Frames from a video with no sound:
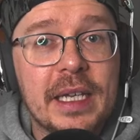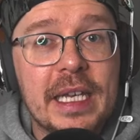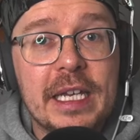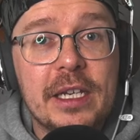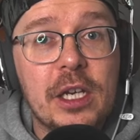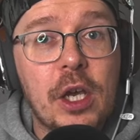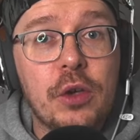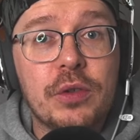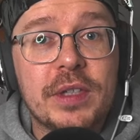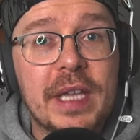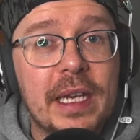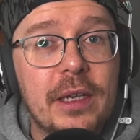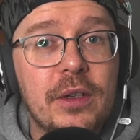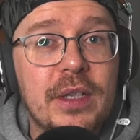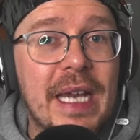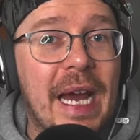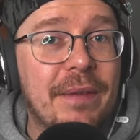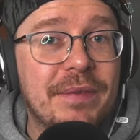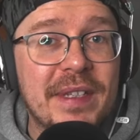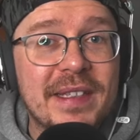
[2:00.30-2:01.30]
he knows that he'd
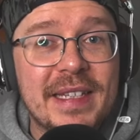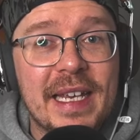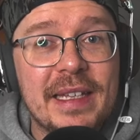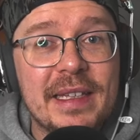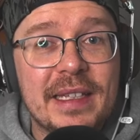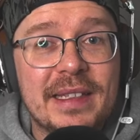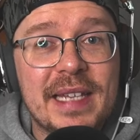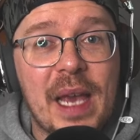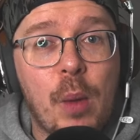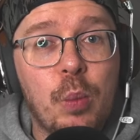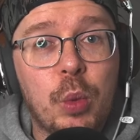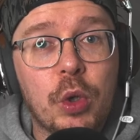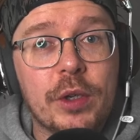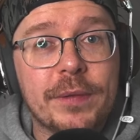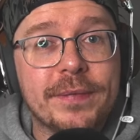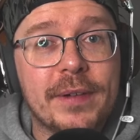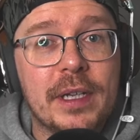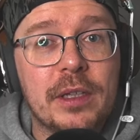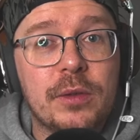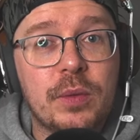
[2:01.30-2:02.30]
have to take the 10
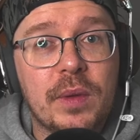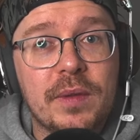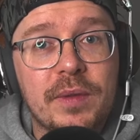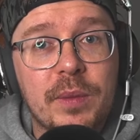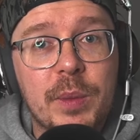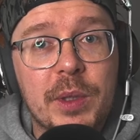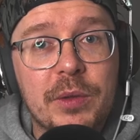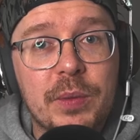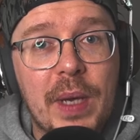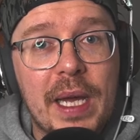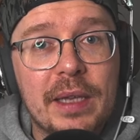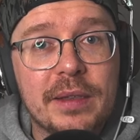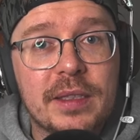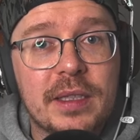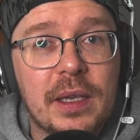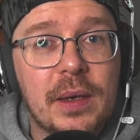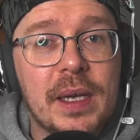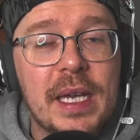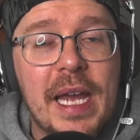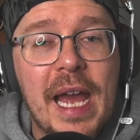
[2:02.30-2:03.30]
boyfriends with him as well.
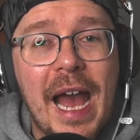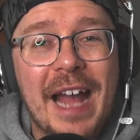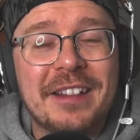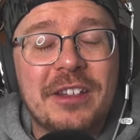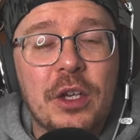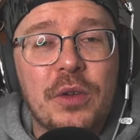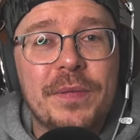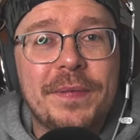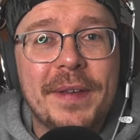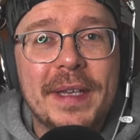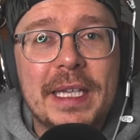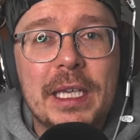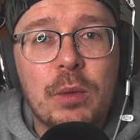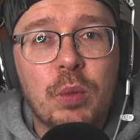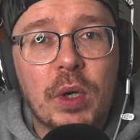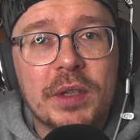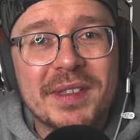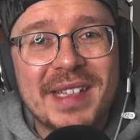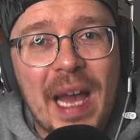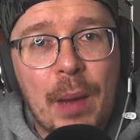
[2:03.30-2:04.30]
So I don't think he
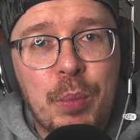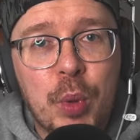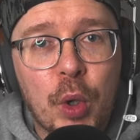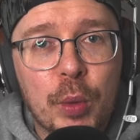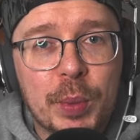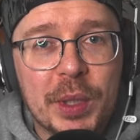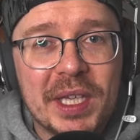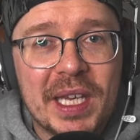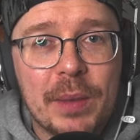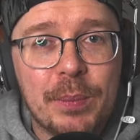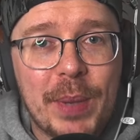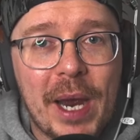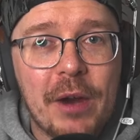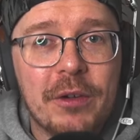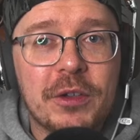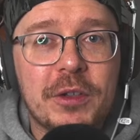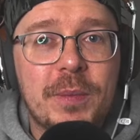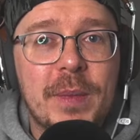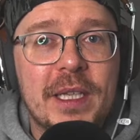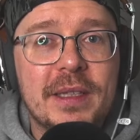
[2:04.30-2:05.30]
wants that public
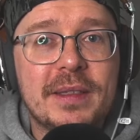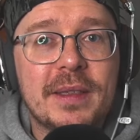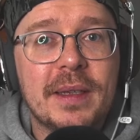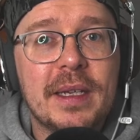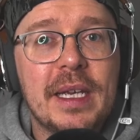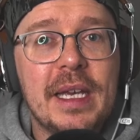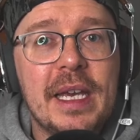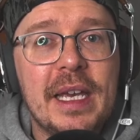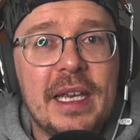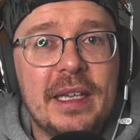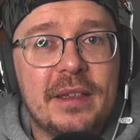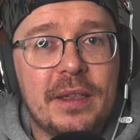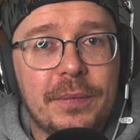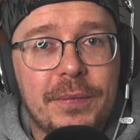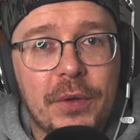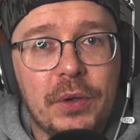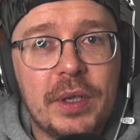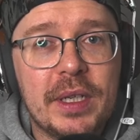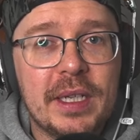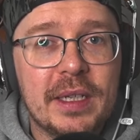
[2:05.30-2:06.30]
embarrassment. He's
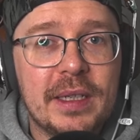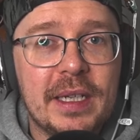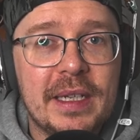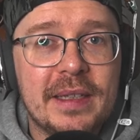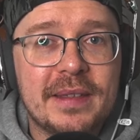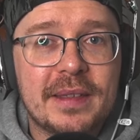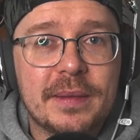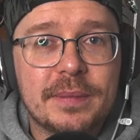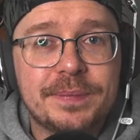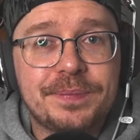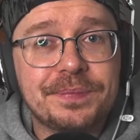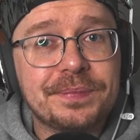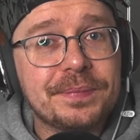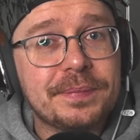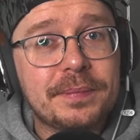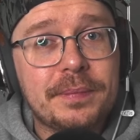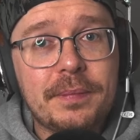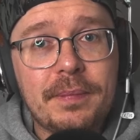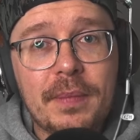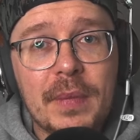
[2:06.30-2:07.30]
avoiding it.
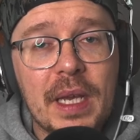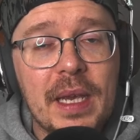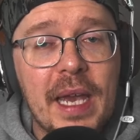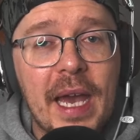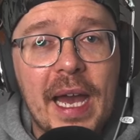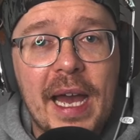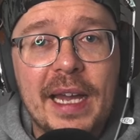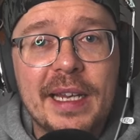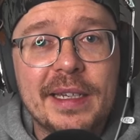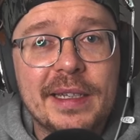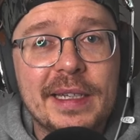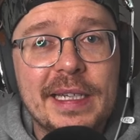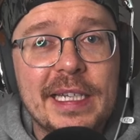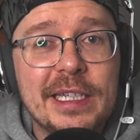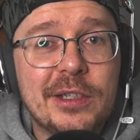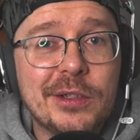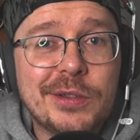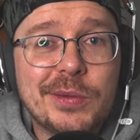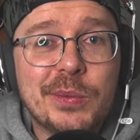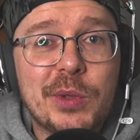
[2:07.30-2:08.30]
And he
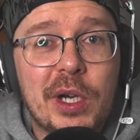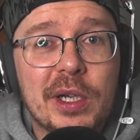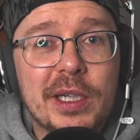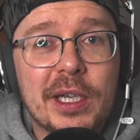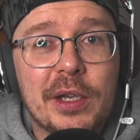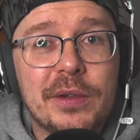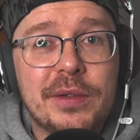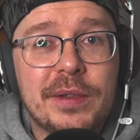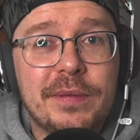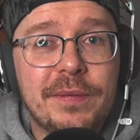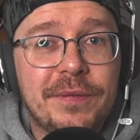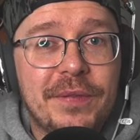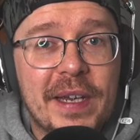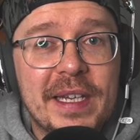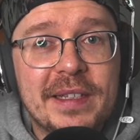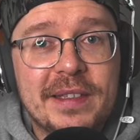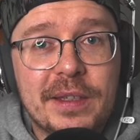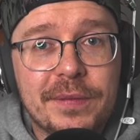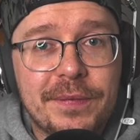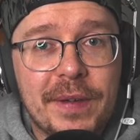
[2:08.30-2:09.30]
doesn't want to go
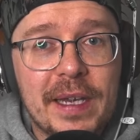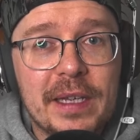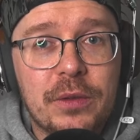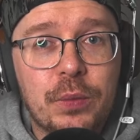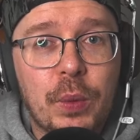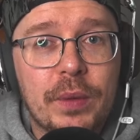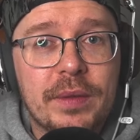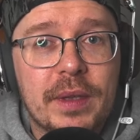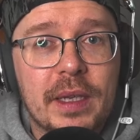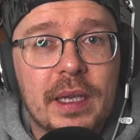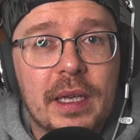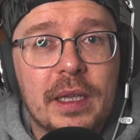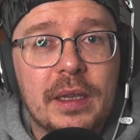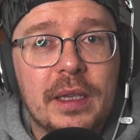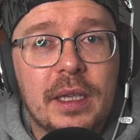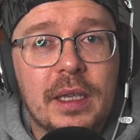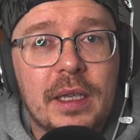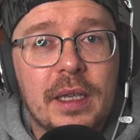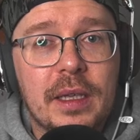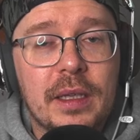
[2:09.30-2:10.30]
face-to-face with
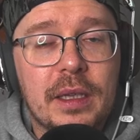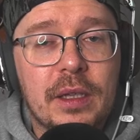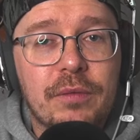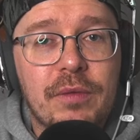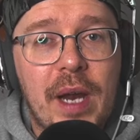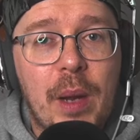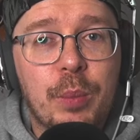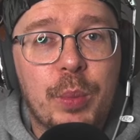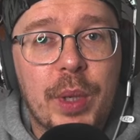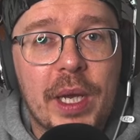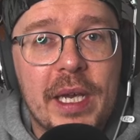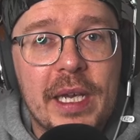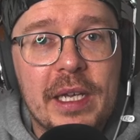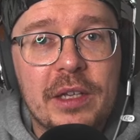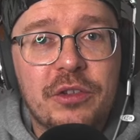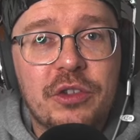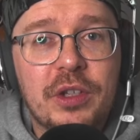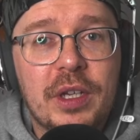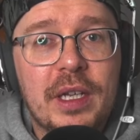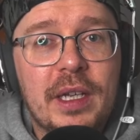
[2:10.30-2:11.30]
the
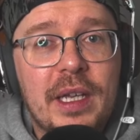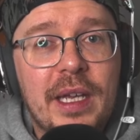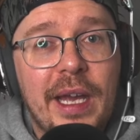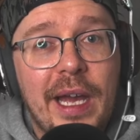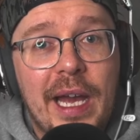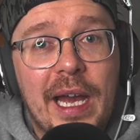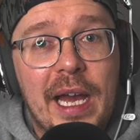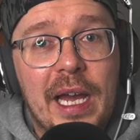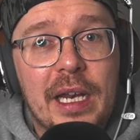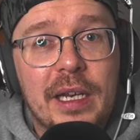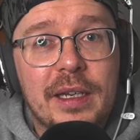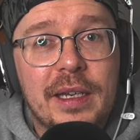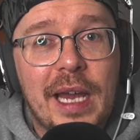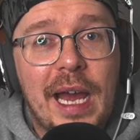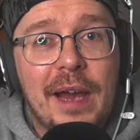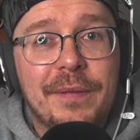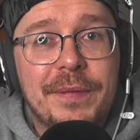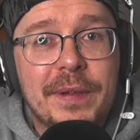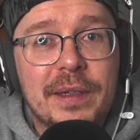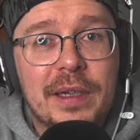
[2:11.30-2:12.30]
Rampage. And
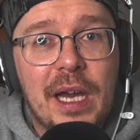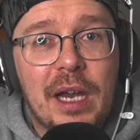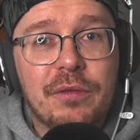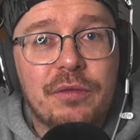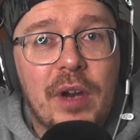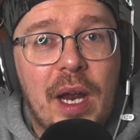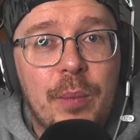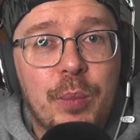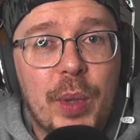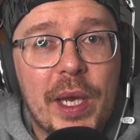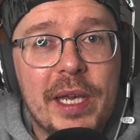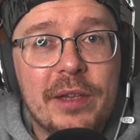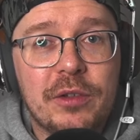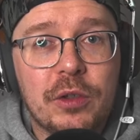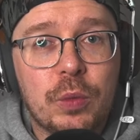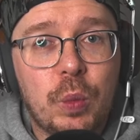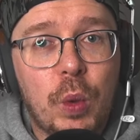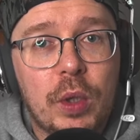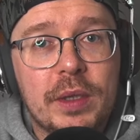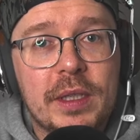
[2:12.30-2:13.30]
I feel like Rampage
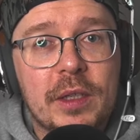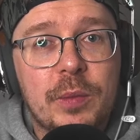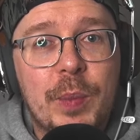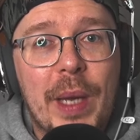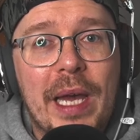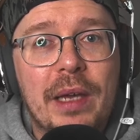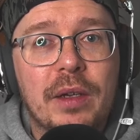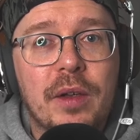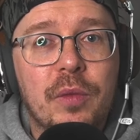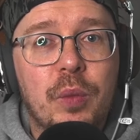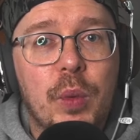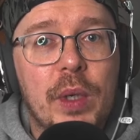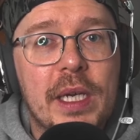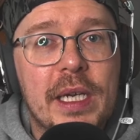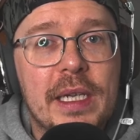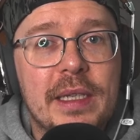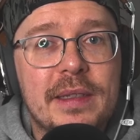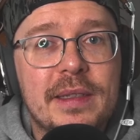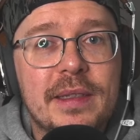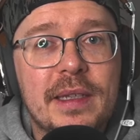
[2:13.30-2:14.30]
has won this battle of
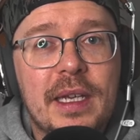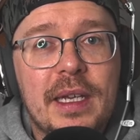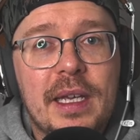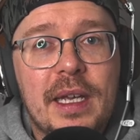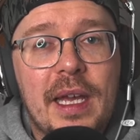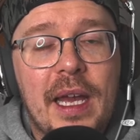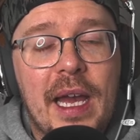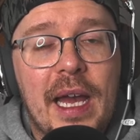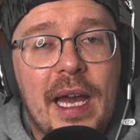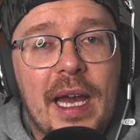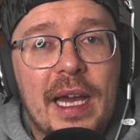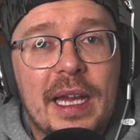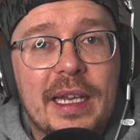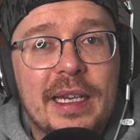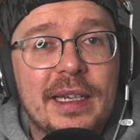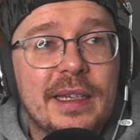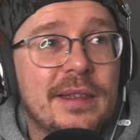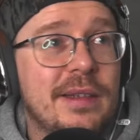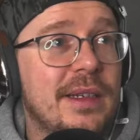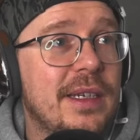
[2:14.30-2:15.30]
words.
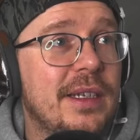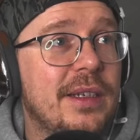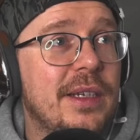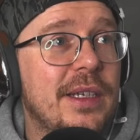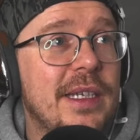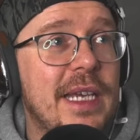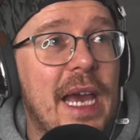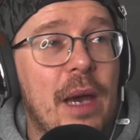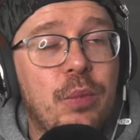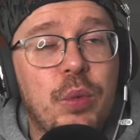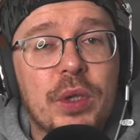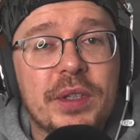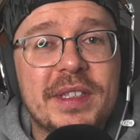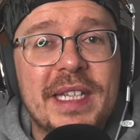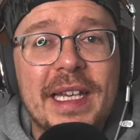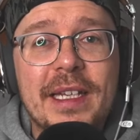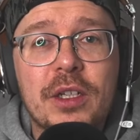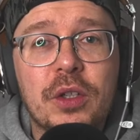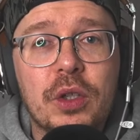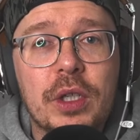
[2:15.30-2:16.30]
And yeah, we'll
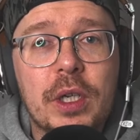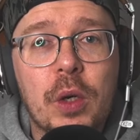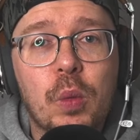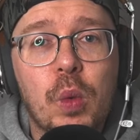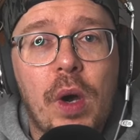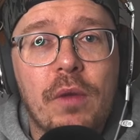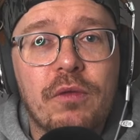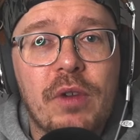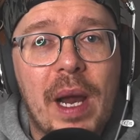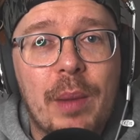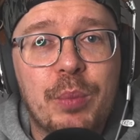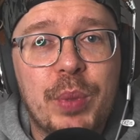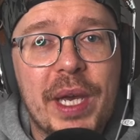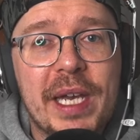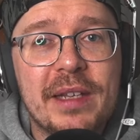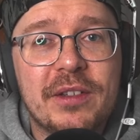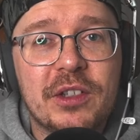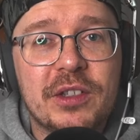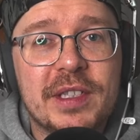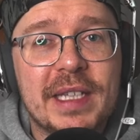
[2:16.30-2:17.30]
take a look at what
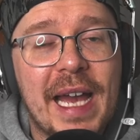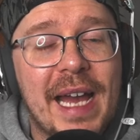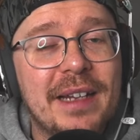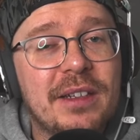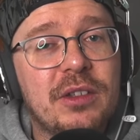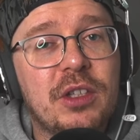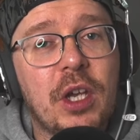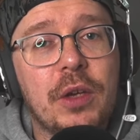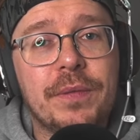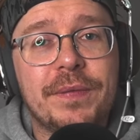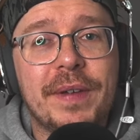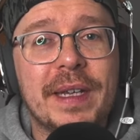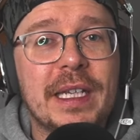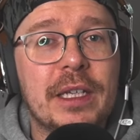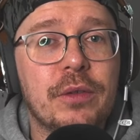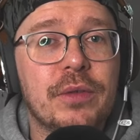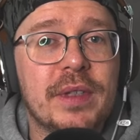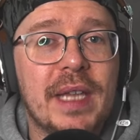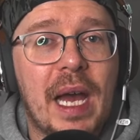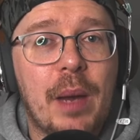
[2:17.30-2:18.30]
Rampage has said. Don't think
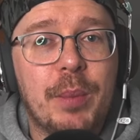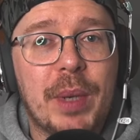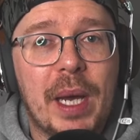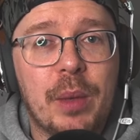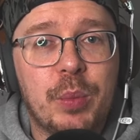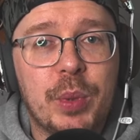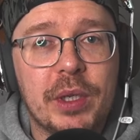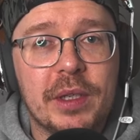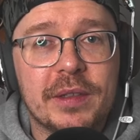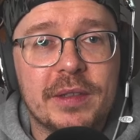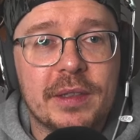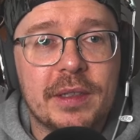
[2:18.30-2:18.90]
it was that bad, personally.